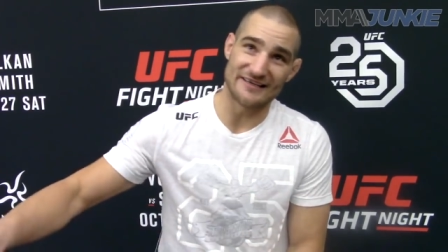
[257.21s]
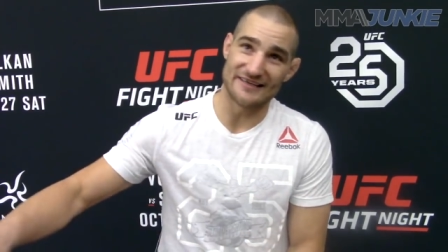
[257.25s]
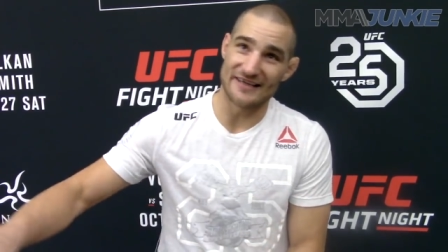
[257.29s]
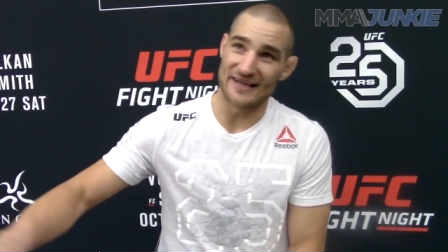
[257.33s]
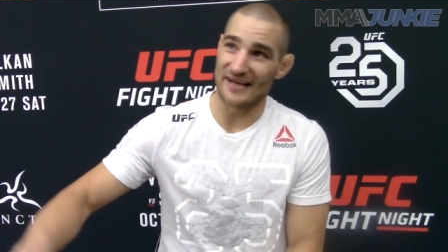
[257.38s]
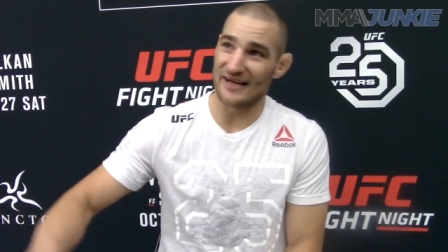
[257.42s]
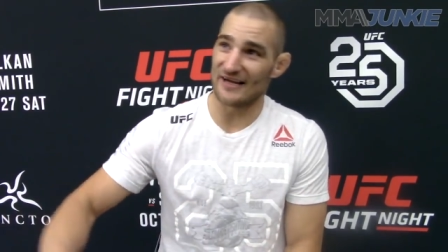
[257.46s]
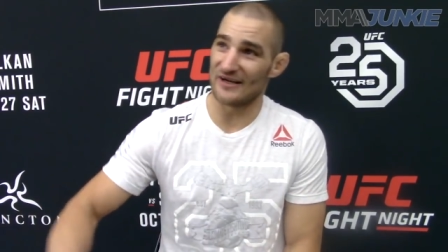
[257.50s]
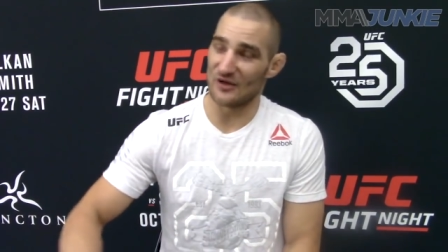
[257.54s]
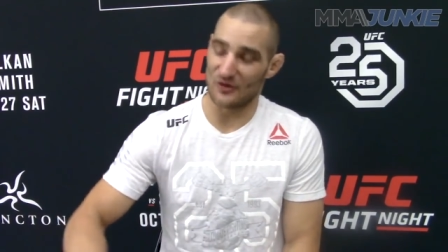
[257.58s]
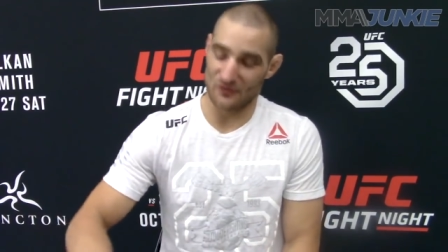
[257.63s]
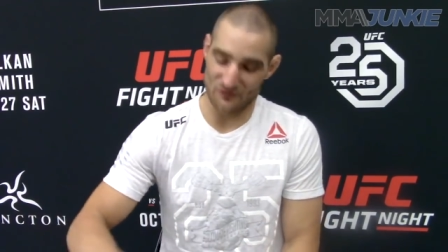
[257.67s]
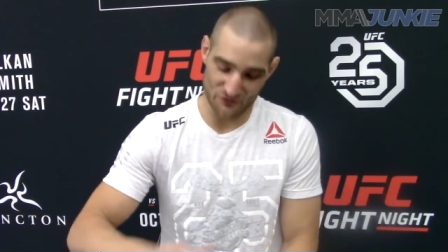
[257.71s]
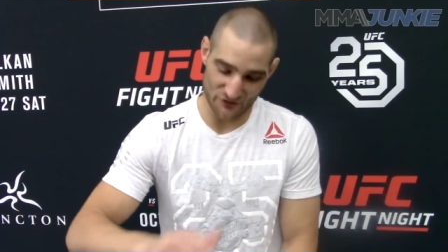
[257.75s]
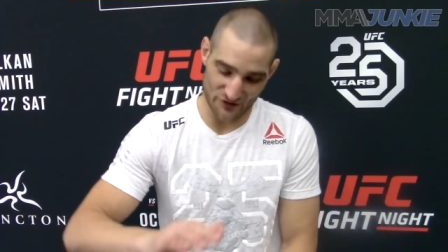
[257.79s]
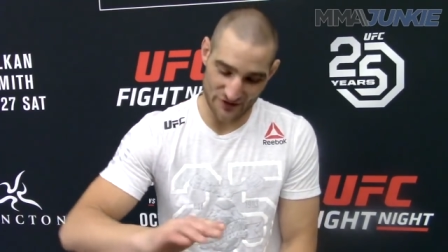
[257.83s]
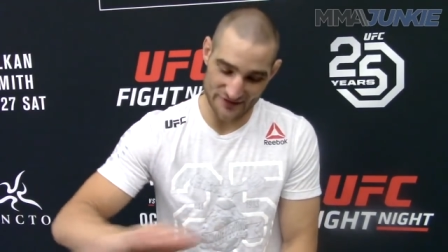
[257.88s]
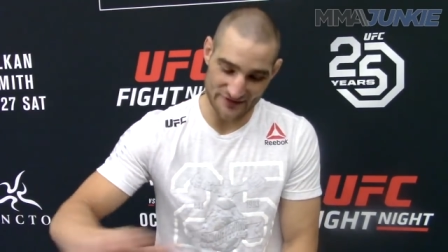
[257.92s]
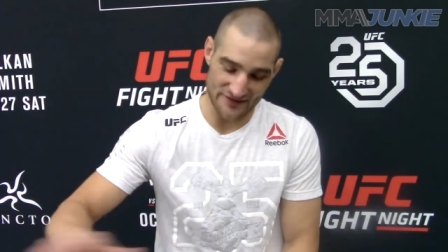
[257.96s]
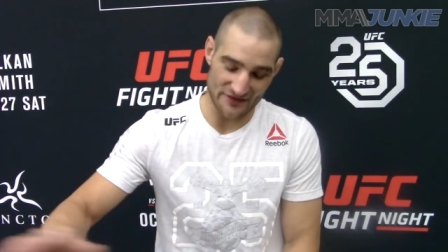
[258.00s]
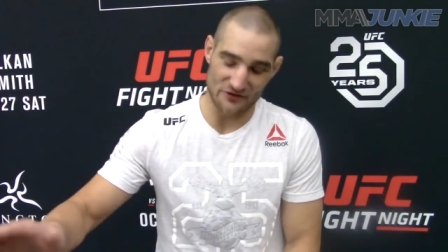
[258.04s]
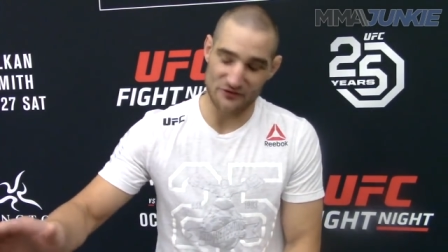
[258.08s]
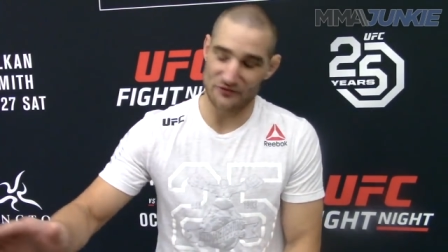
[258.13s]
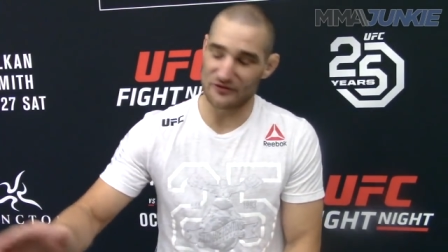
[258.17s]
day over
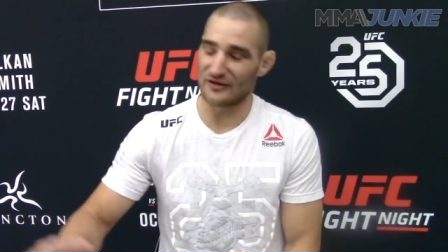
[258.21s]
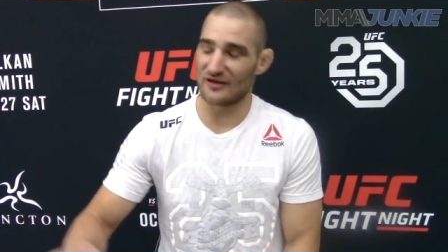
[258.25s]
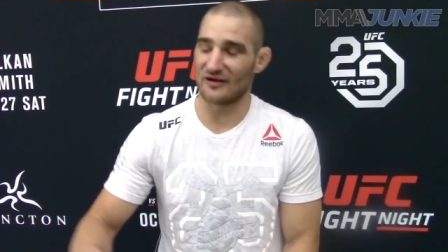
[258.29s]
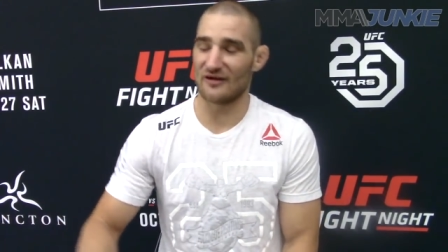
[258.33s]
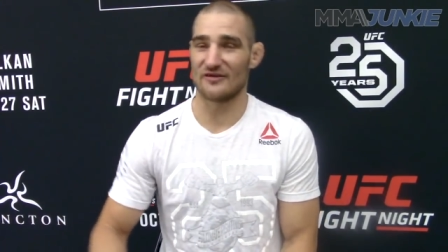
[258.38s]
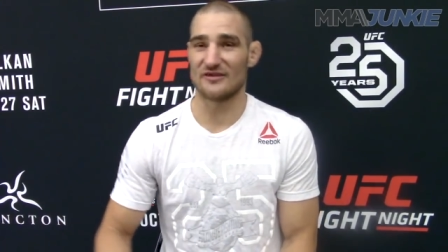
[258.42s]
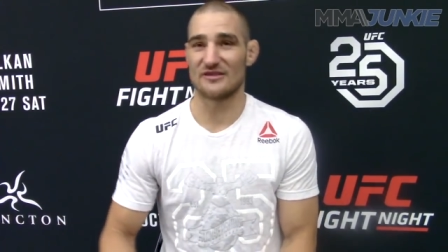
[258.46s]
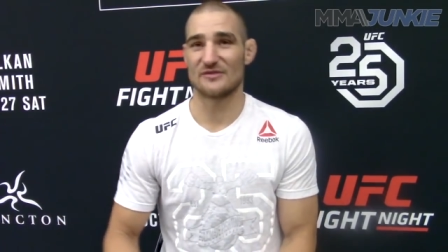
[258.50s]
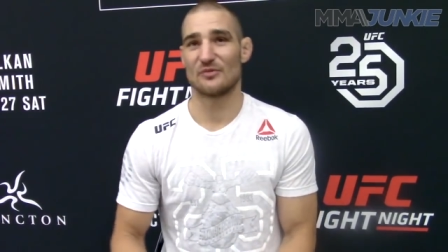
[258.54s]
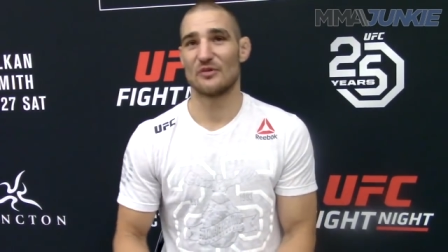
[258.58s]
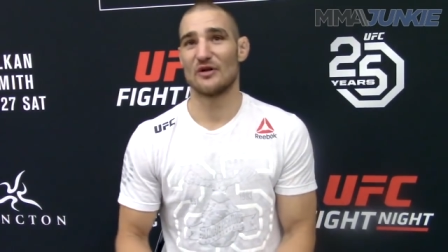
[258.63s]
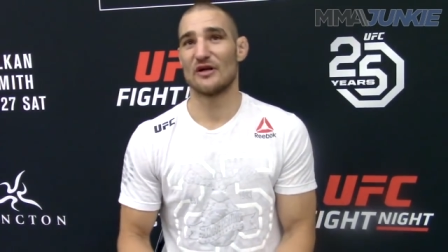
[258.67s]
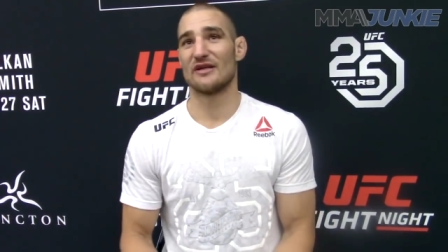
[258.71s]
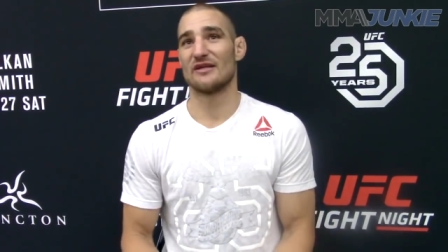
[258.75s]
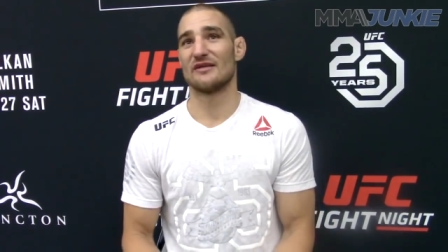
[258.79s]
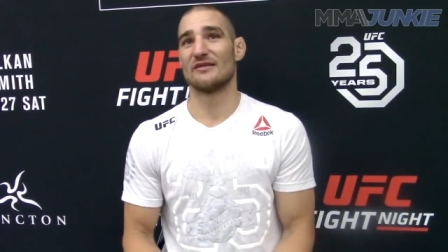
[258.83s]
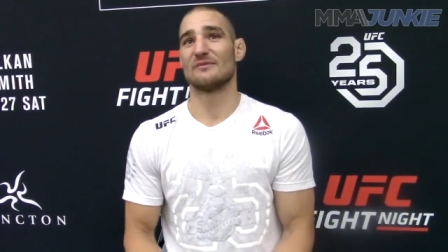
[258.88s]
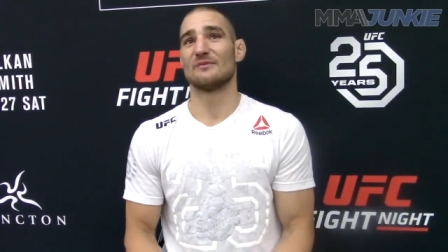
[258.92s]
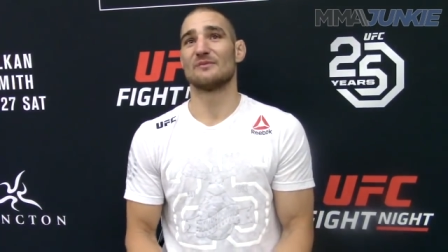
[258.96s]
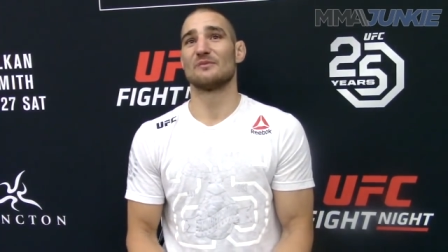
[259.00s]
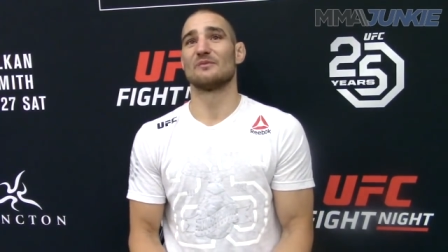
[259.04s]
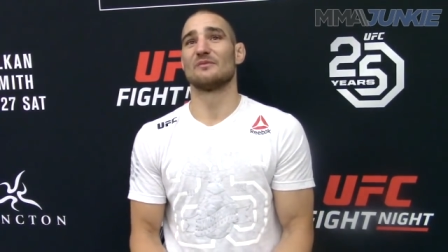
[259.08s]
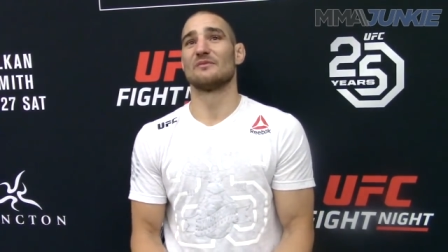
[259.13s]
any other thing on this planet.